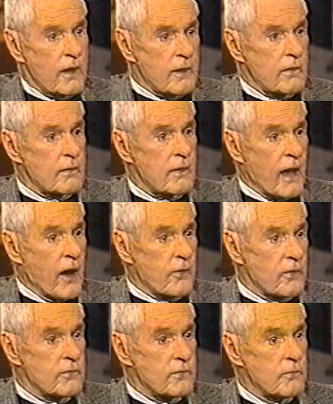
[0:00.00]
of
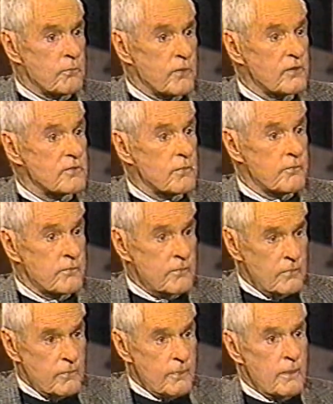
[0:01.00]
counter to bring some
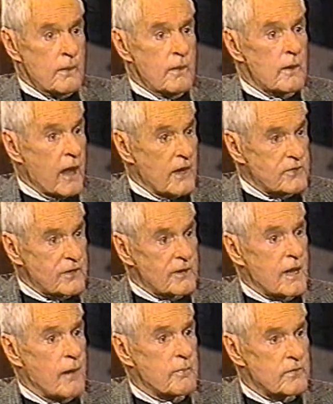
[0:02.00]
logic
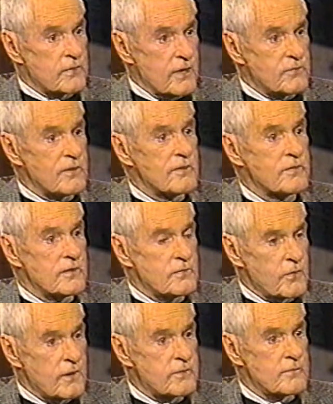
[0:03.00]
and common sense into the
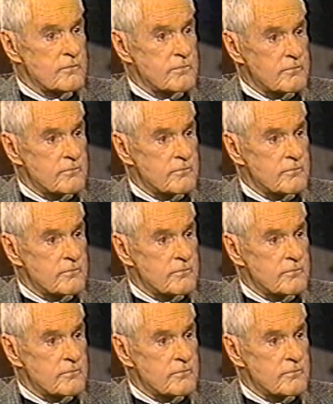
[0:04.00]
situation.